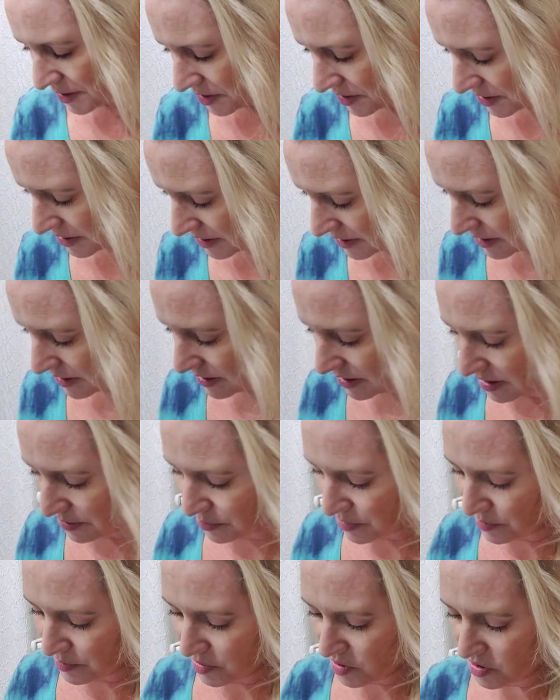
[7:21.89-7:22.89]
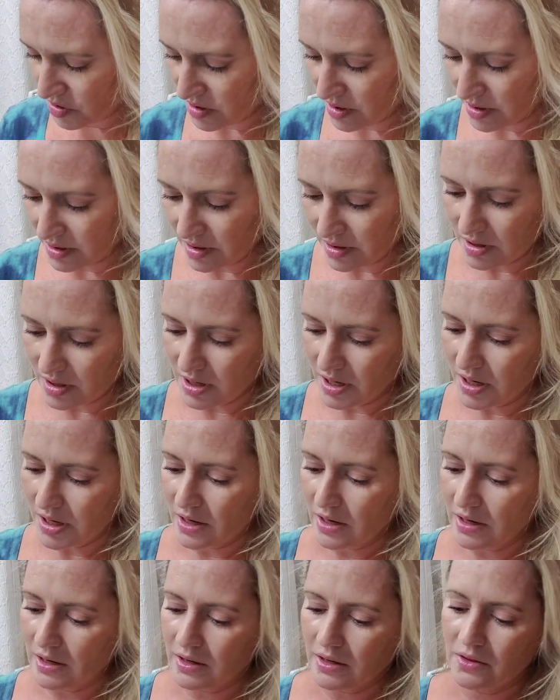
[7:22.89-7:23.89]
Okay, I got a couple more.
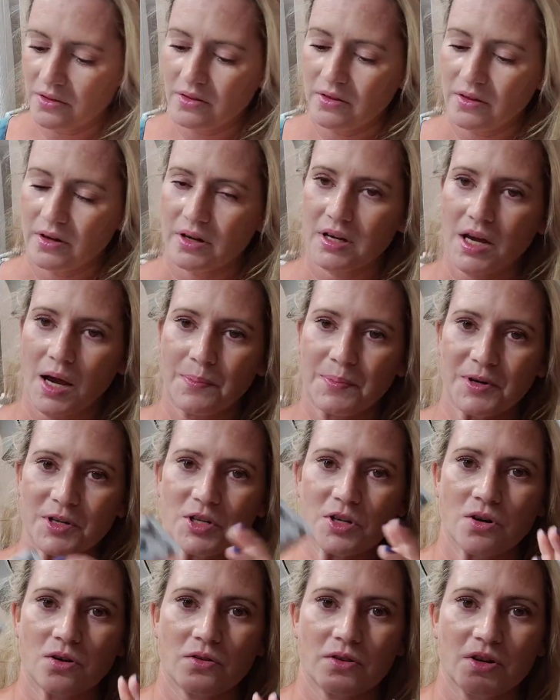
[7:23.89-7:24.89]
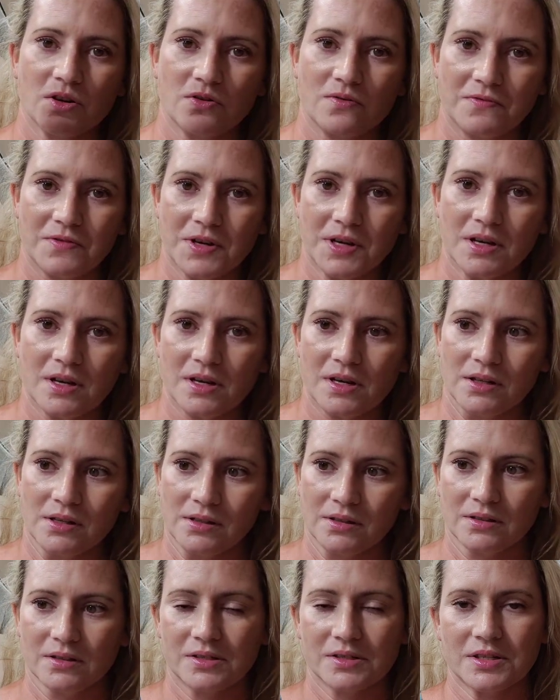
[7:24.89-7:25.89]
The Coppertone UV
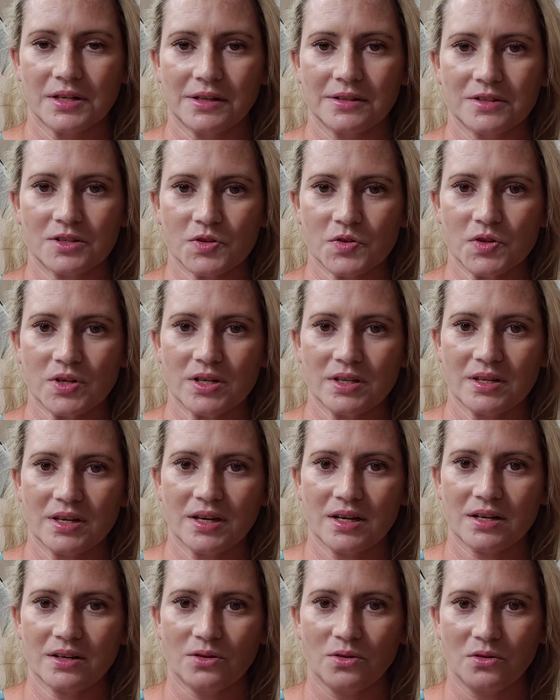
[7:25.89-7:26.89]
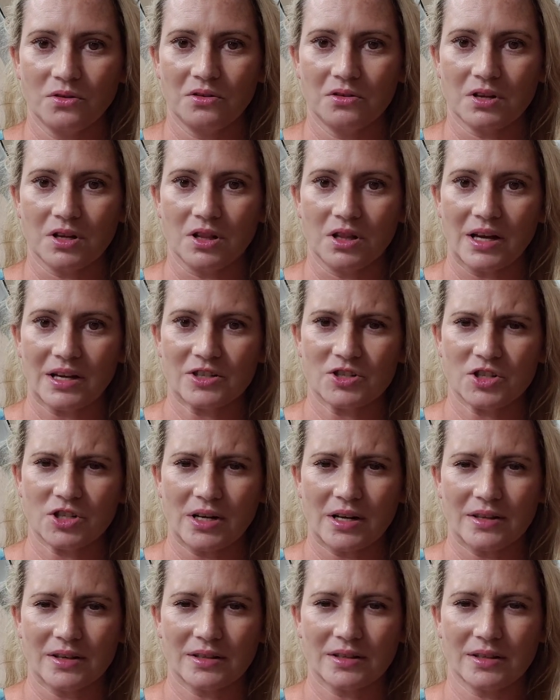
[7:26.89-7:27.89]
sunscreen. They had a whole
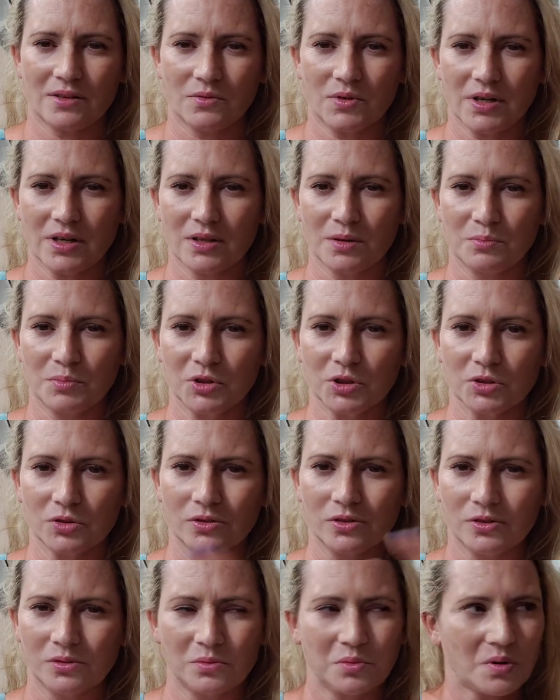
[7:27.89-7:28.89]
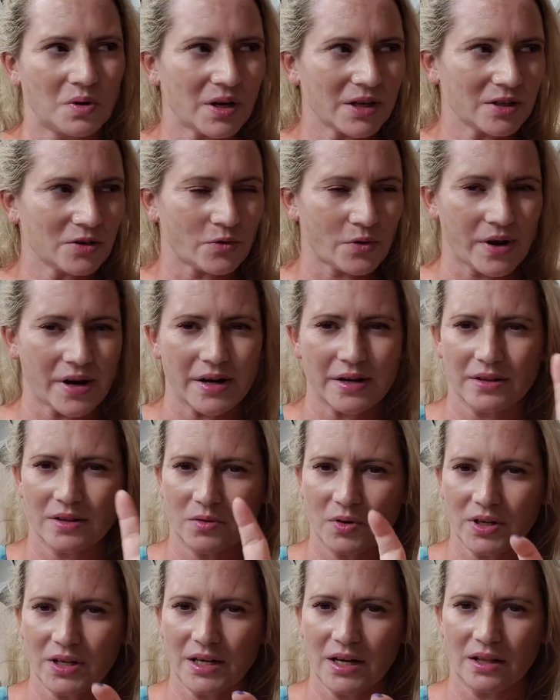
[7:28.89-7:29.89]
collection. I think they had one in the blue, one green, and
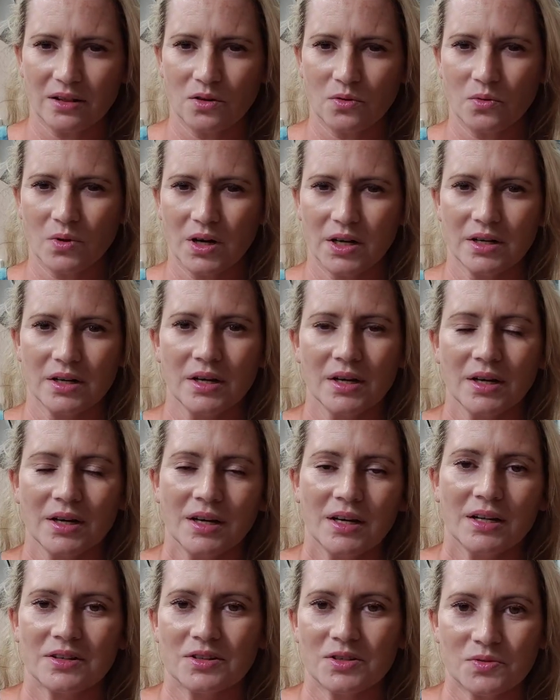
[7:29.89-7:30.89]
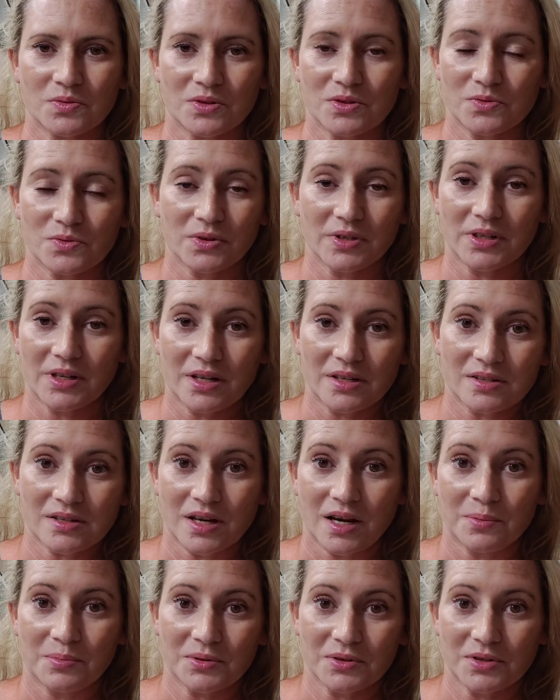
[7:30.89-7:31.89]
then one yellow one. This one is really
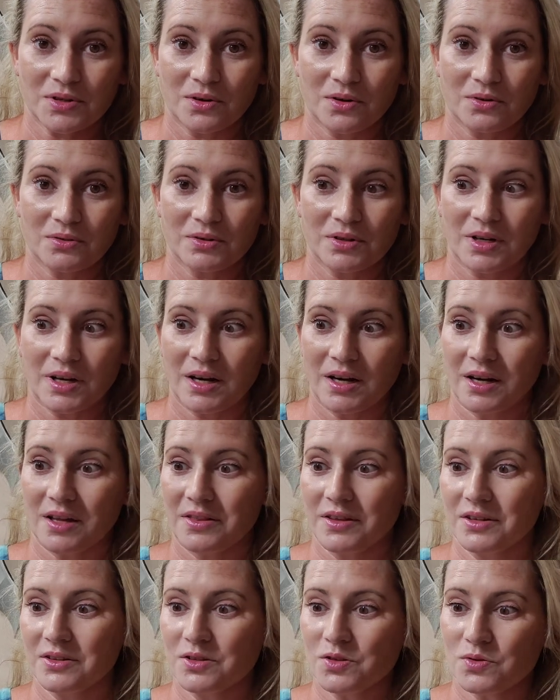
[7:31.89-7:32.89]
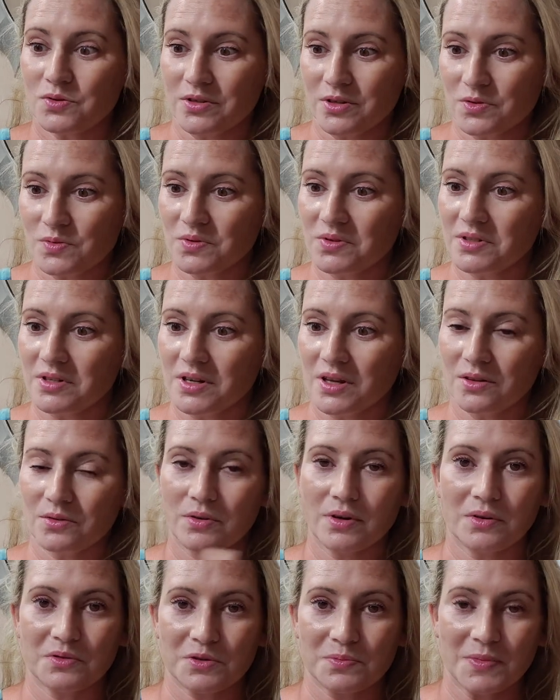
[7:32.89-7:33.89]
nice, Coppertone. I think this one's
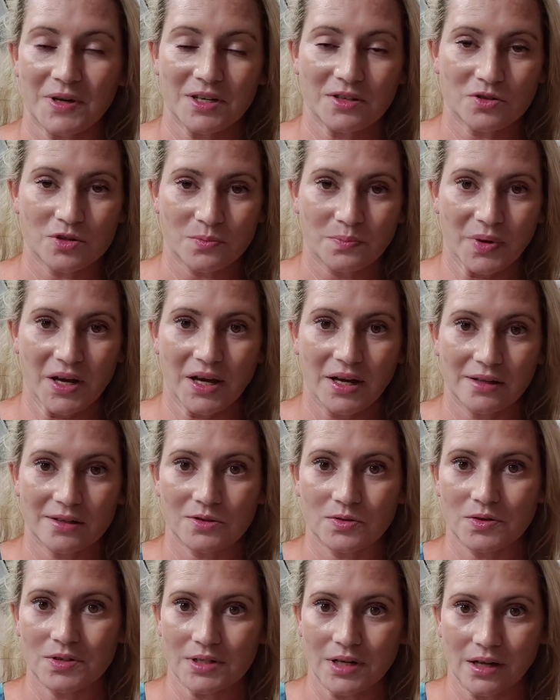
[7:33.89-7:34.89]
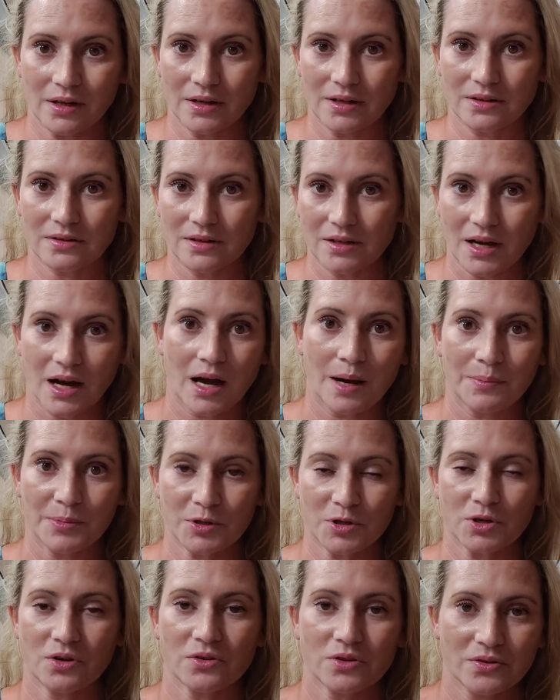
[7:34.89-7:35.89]
another one that was made in Japan, so it's not like the
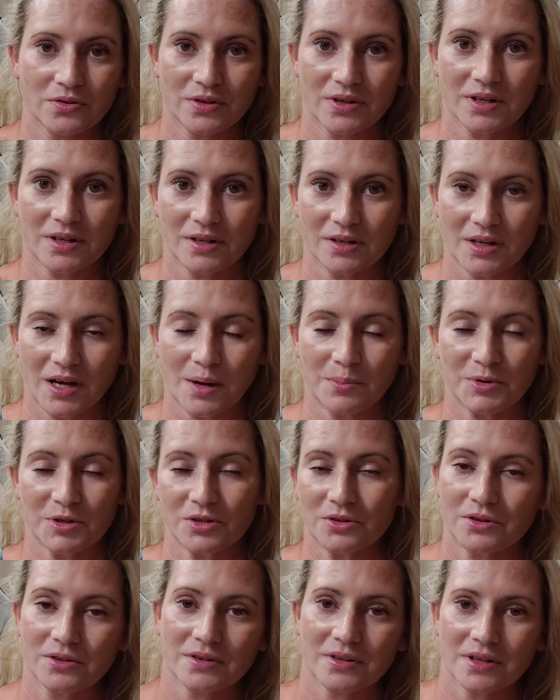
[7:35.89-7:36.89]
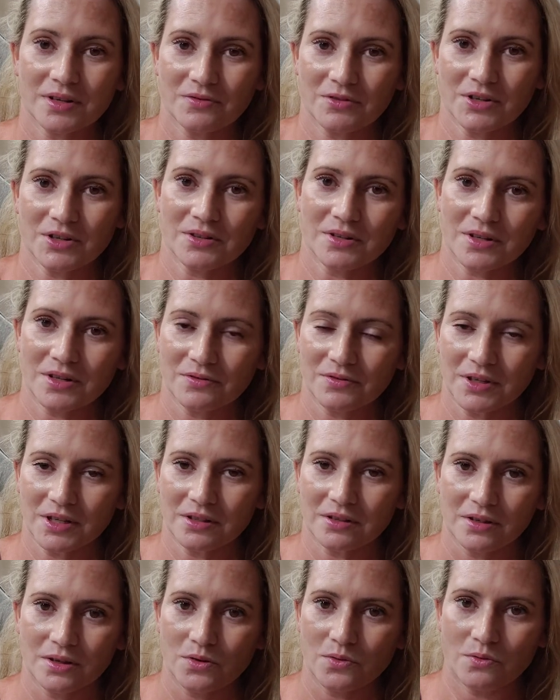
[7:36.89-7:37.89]
Coppertone you think of when you think of
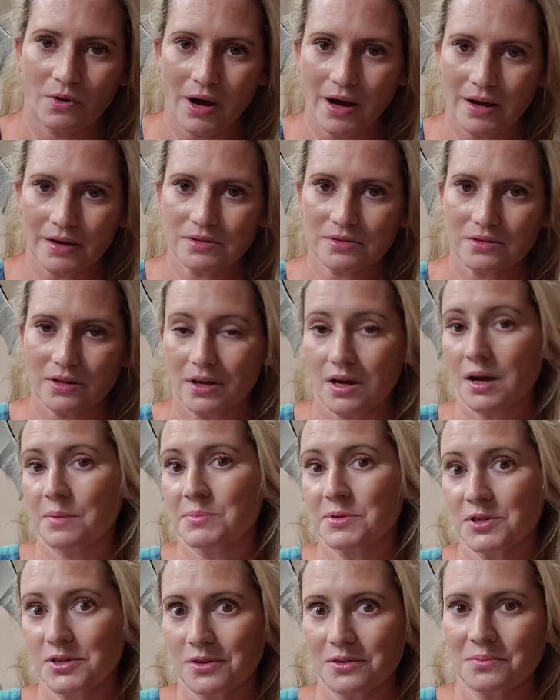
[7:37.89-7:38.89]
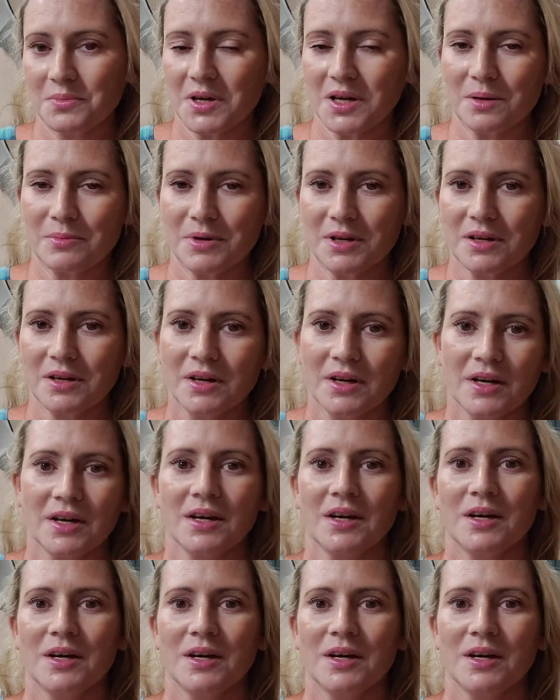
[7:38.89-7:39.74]
like the US, the Coppertone baby,